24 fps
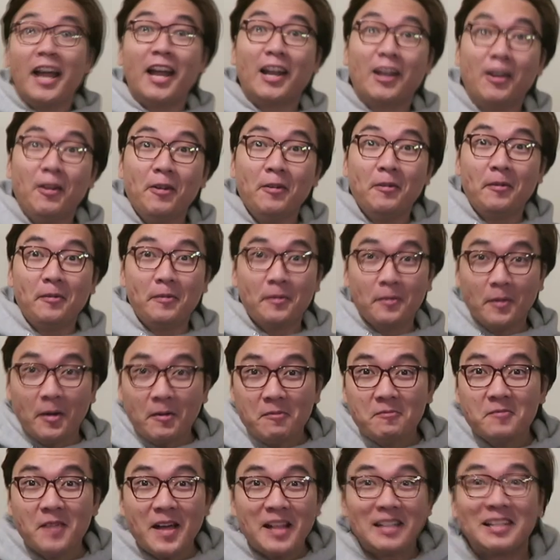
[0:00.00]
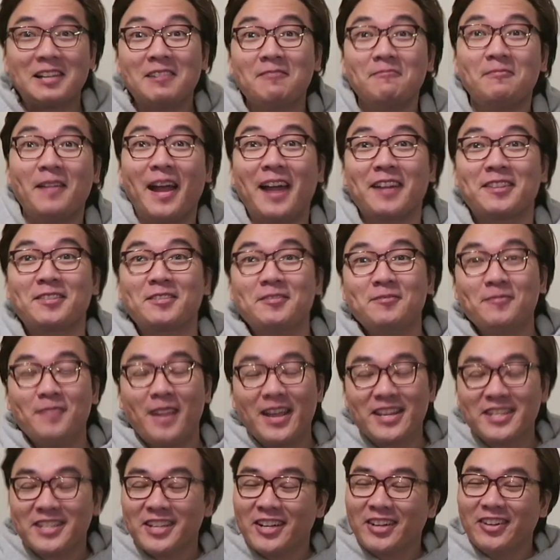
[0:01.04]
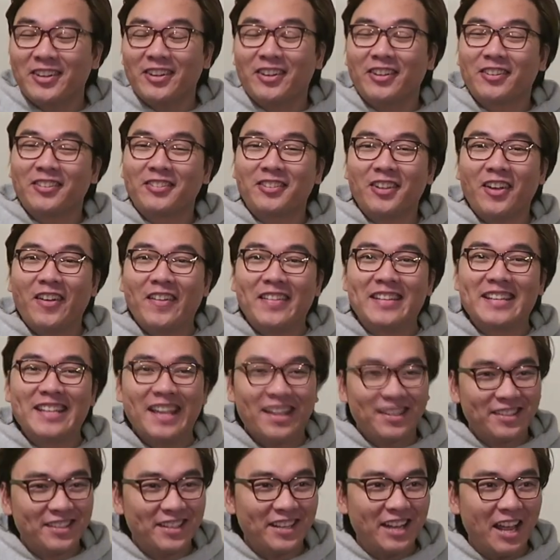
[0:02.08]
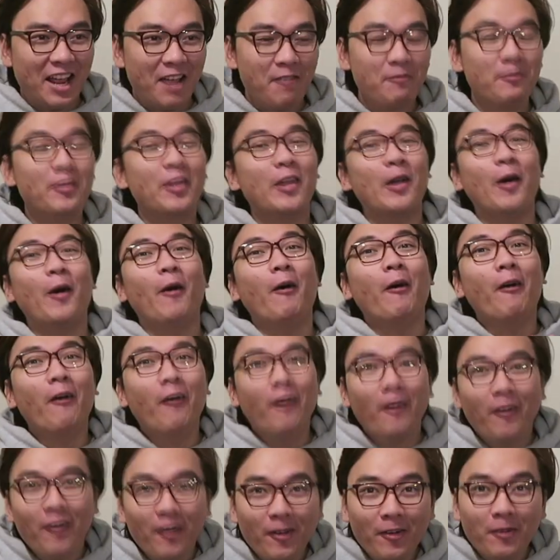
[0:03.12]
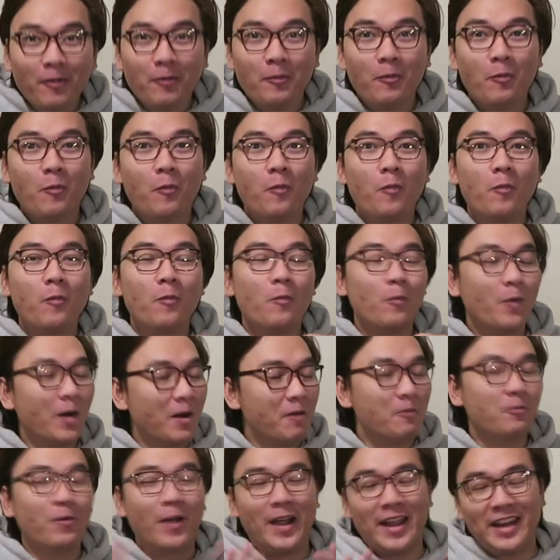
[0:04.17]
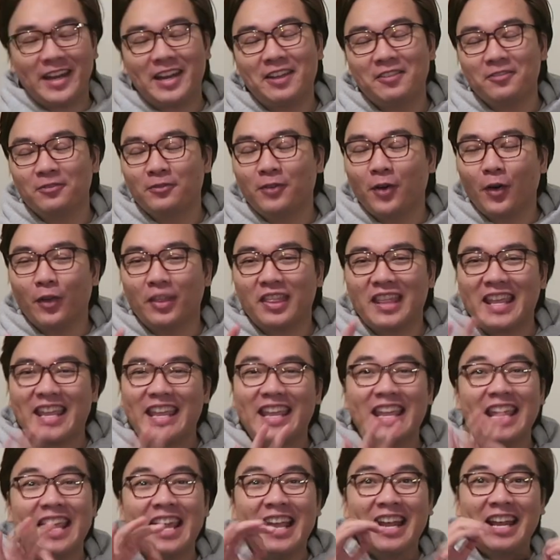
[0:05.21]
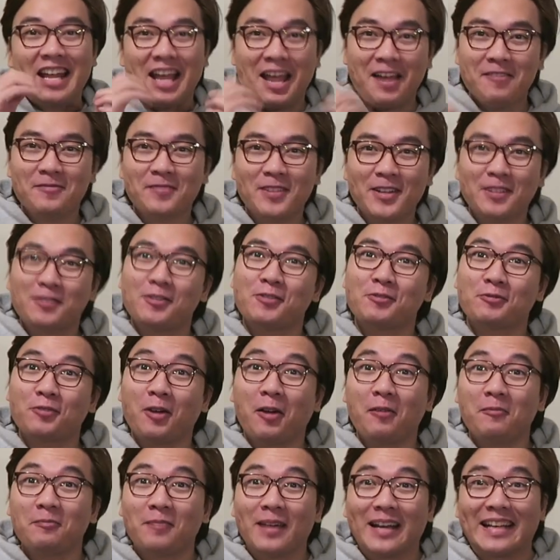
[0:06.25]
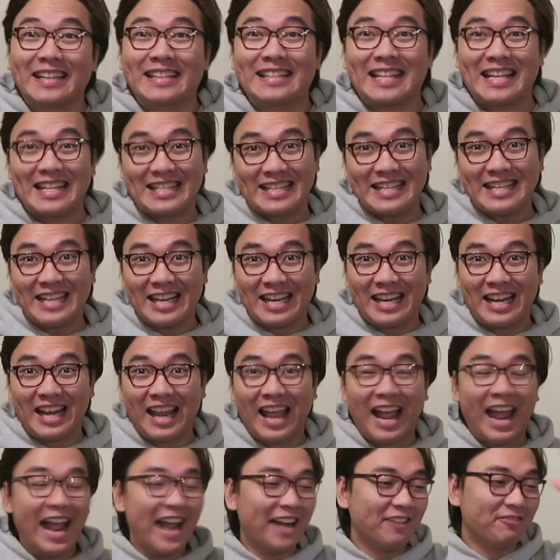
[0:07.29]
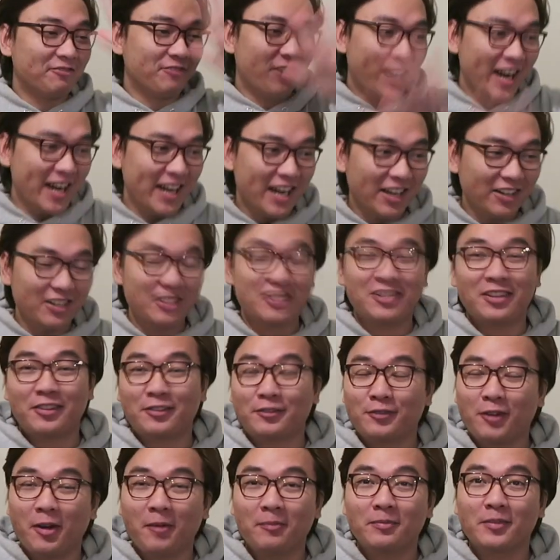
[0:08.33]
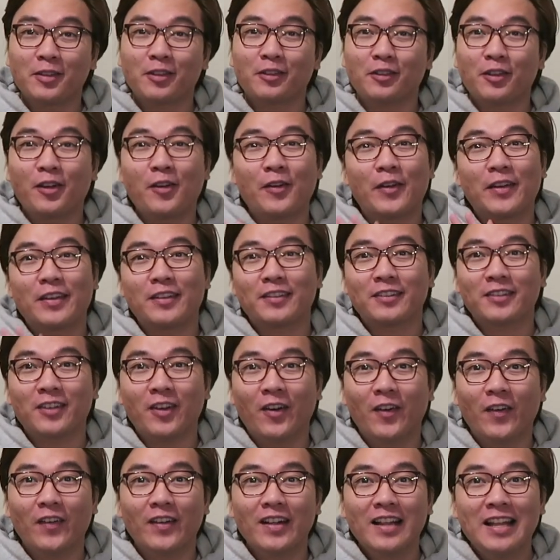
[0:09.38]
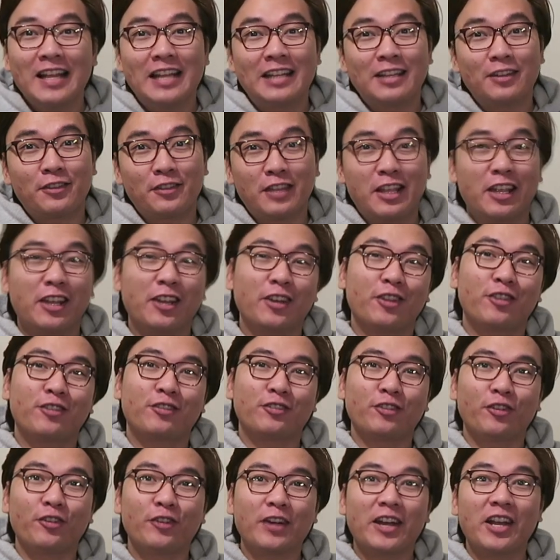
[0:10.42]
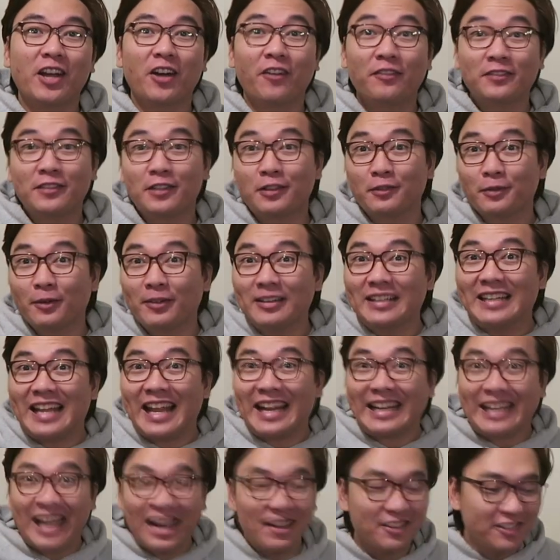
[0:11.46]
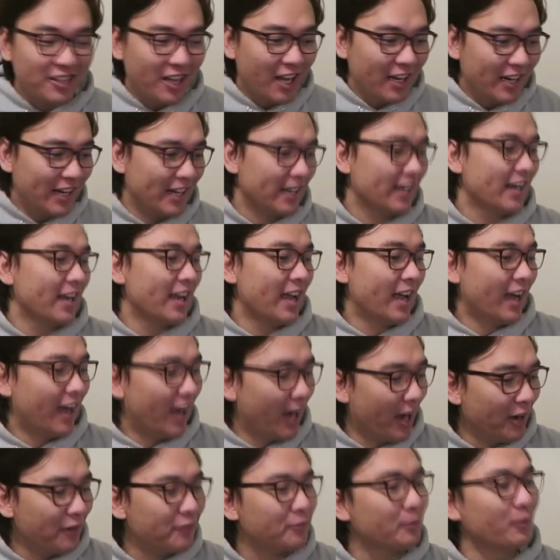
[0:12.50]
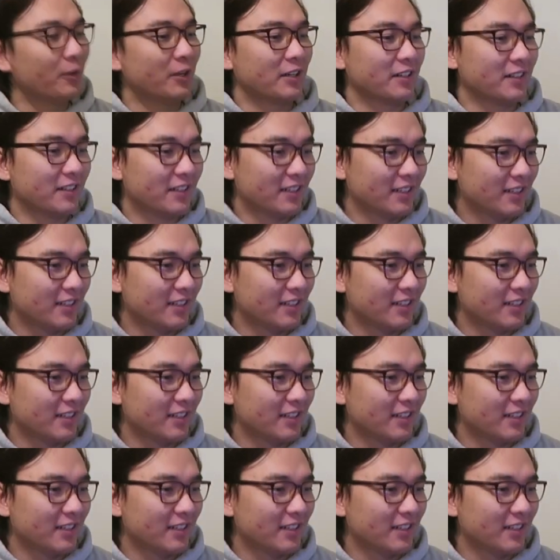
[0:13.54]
Hello everyone, welcome back to my channel. So yesterday we all were waiting for the MV to drop, but they didn't. And right now they just dropped. The song is called The Secret Story of the Swan. Let's get started. Aizhuan.